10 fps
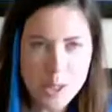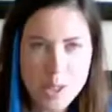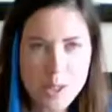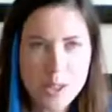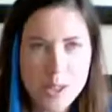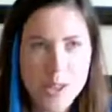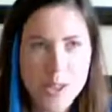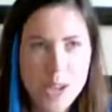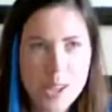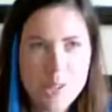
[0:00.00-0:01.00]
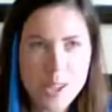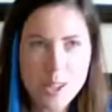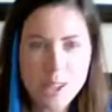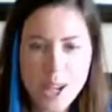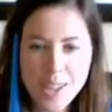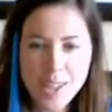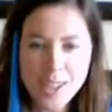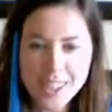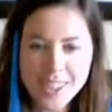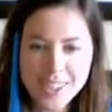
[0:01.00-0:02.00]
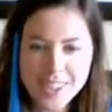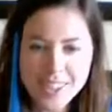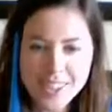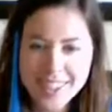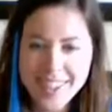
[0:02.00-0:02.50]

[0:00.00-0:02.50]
but it's still kind of on an analytical